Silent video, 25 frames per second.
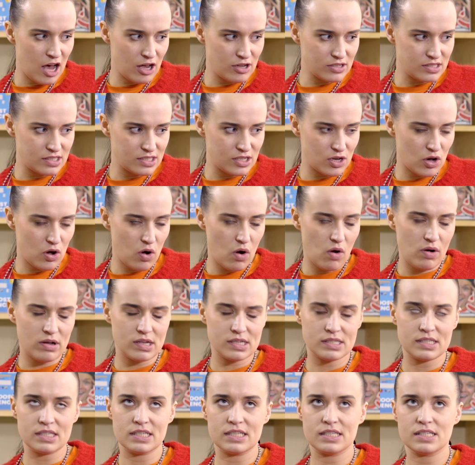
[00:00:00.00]
also
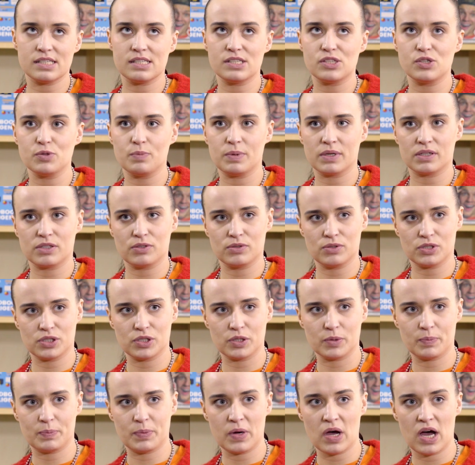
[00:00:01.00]
is a super
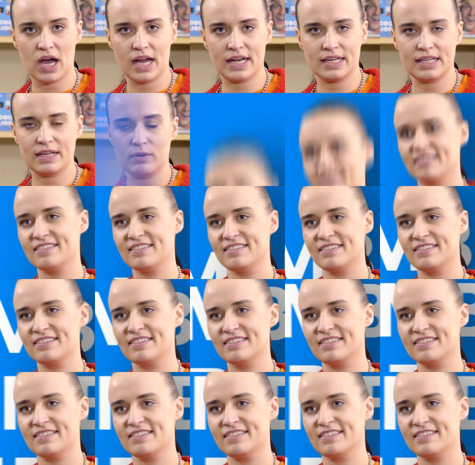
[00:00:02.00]
crucial part. A